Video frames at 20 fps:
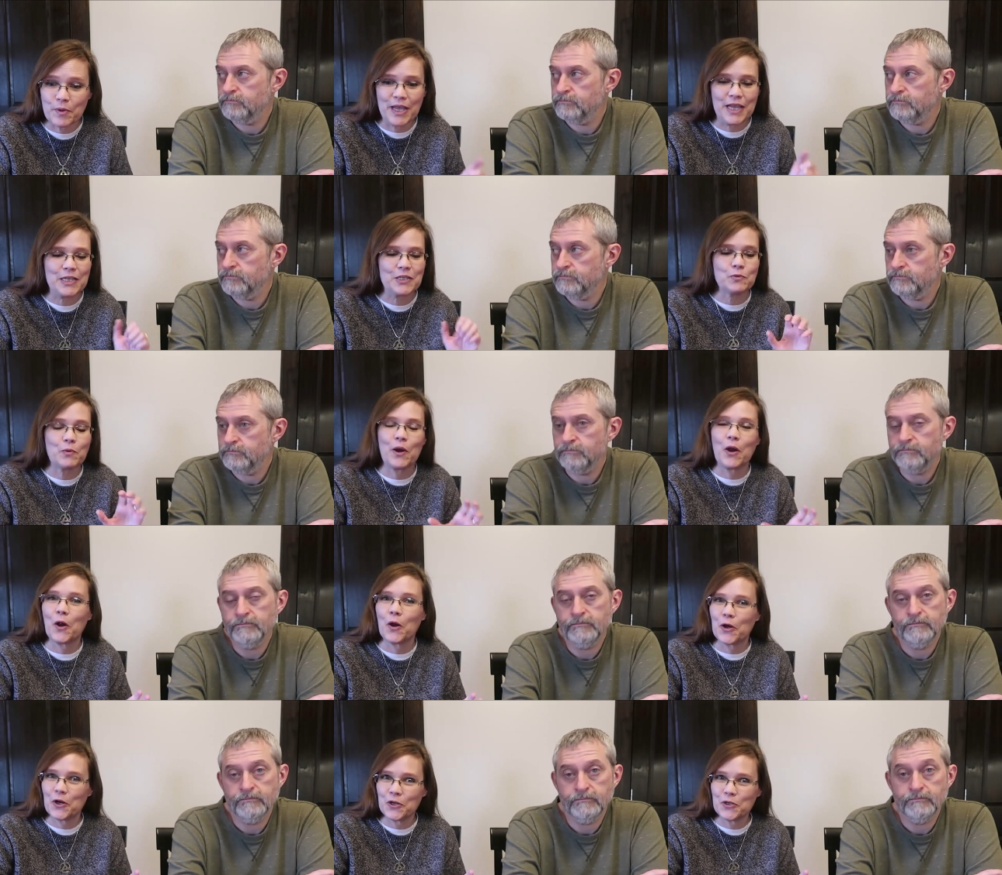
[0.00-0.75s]
Speaker 1: piece, we
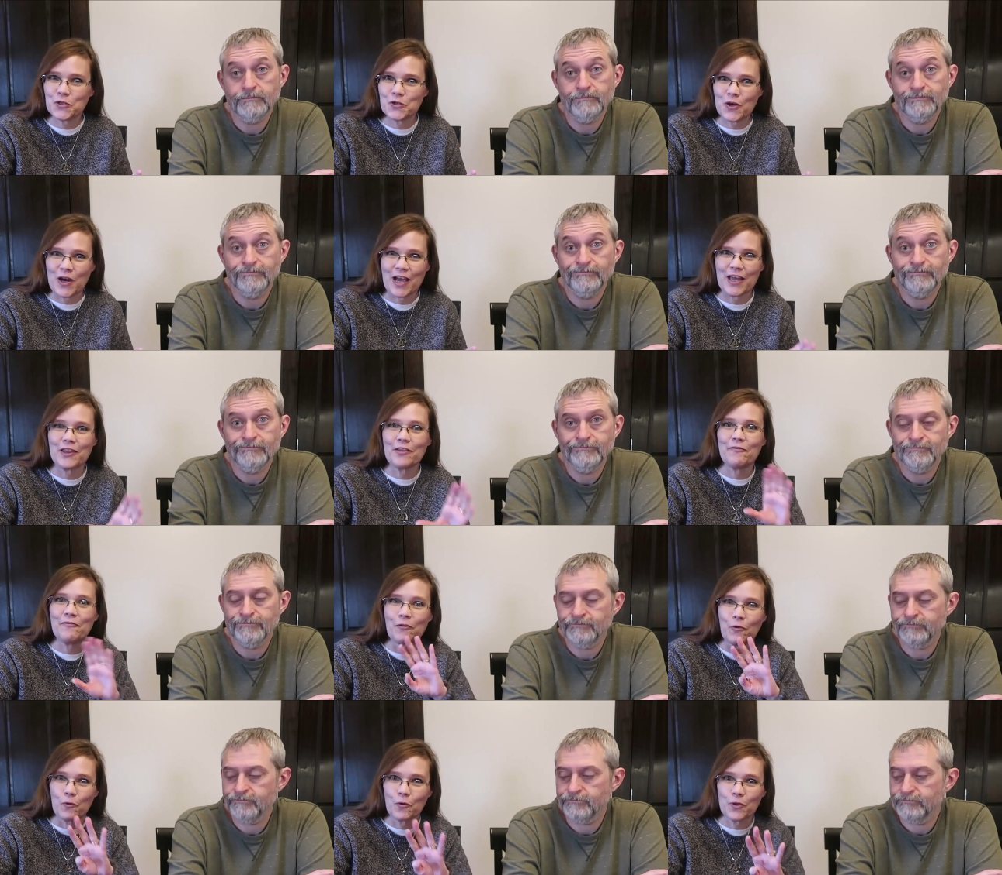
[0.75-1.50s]
are gonna try
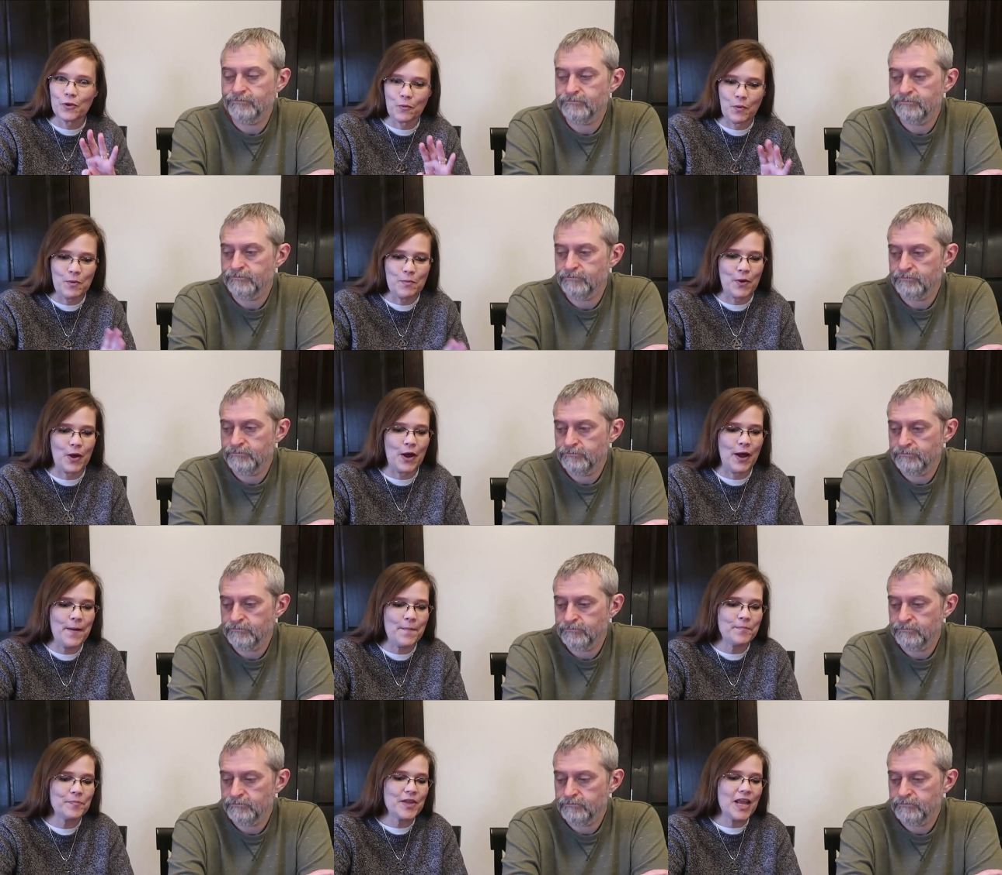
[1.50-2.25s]
the four that we
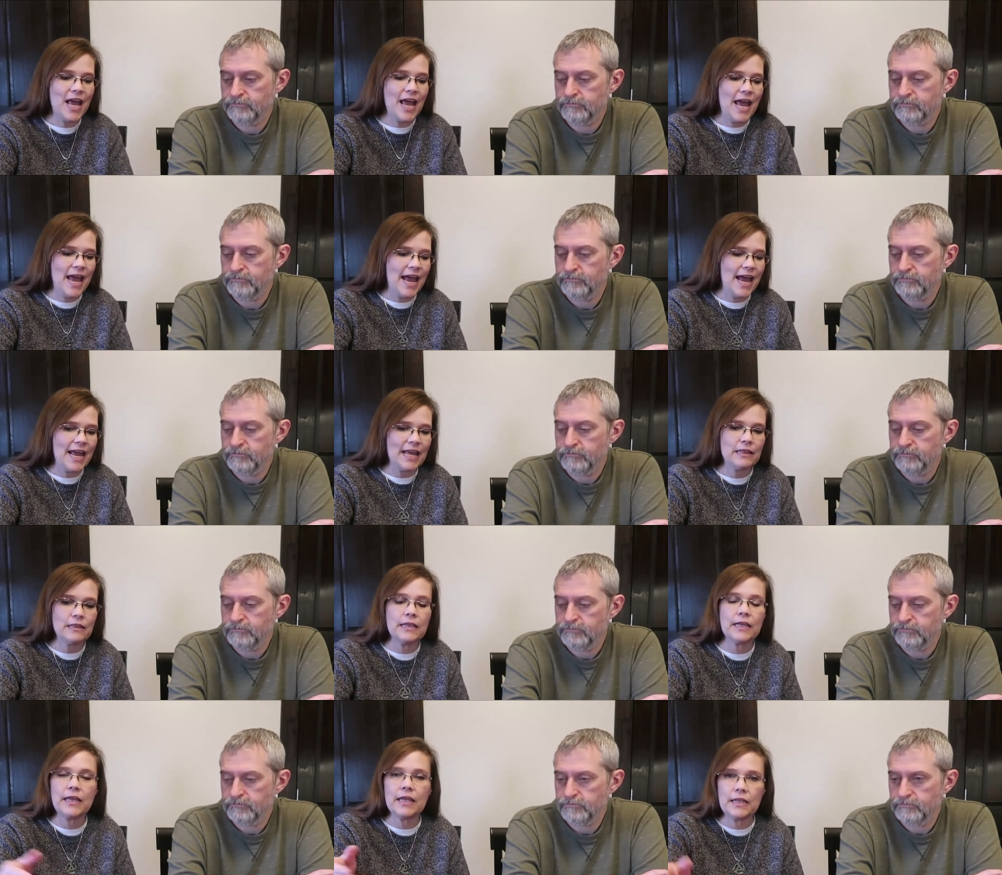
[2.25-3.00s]
bought
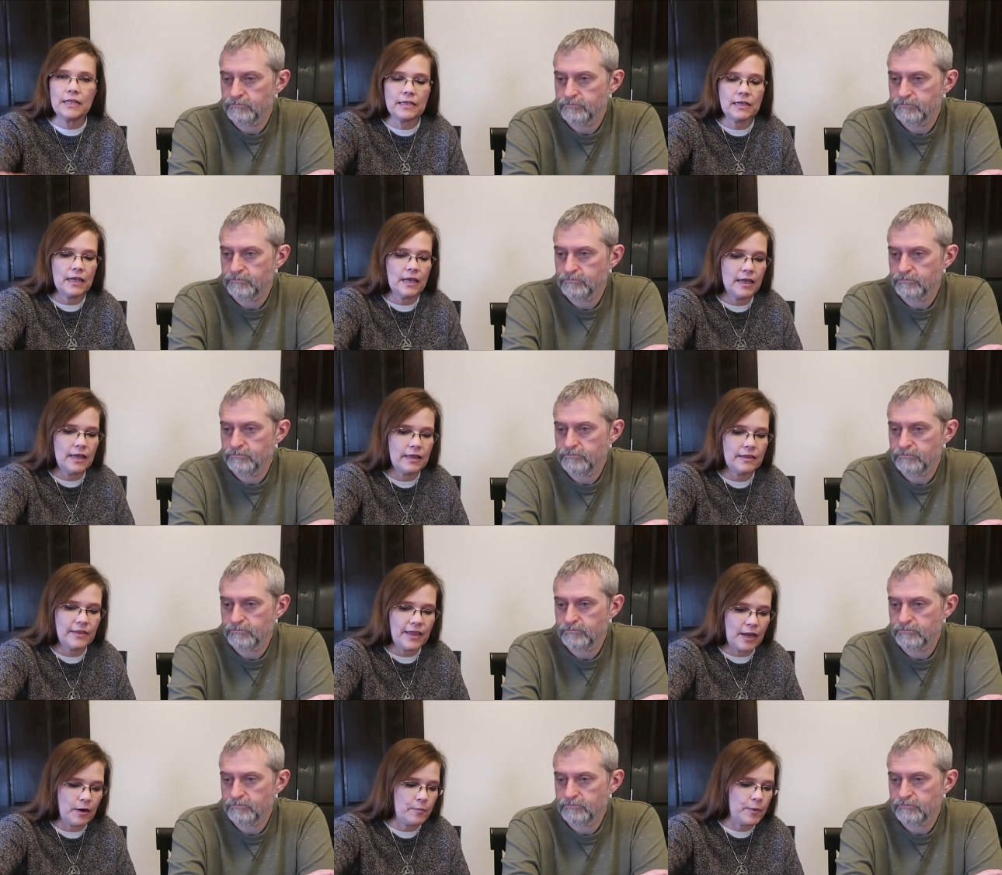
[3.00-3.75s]
and then
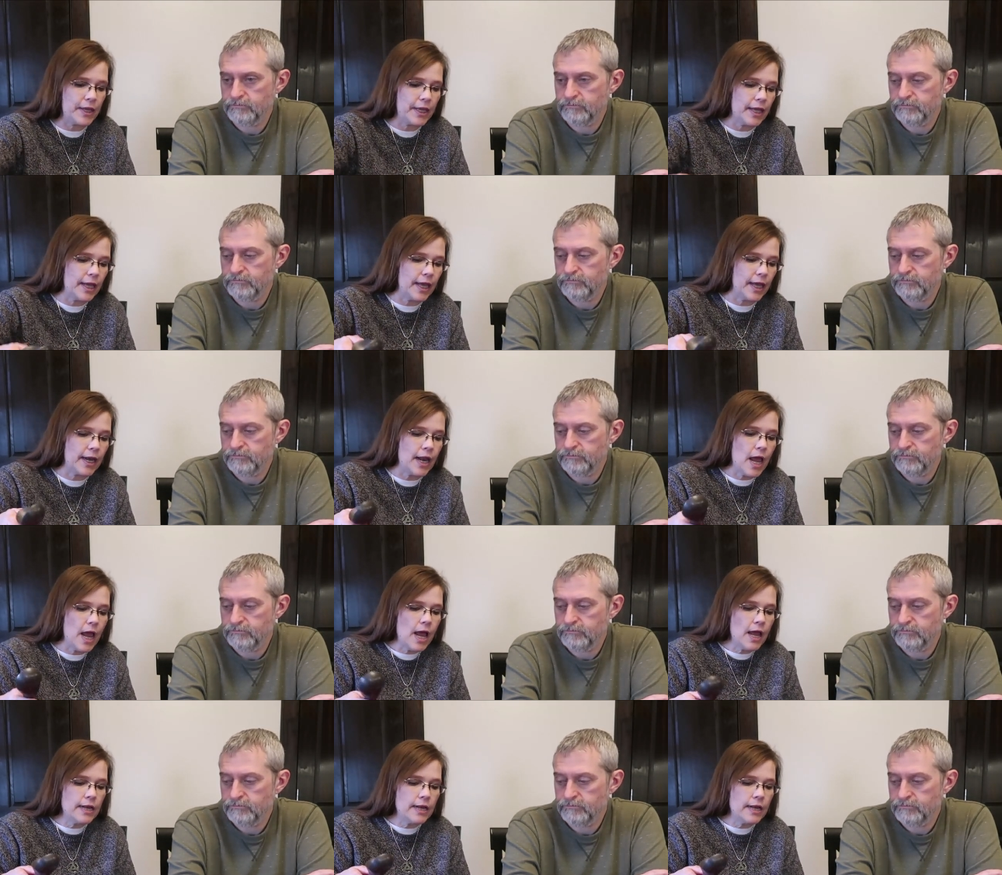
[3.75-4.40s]
the, that'll be it.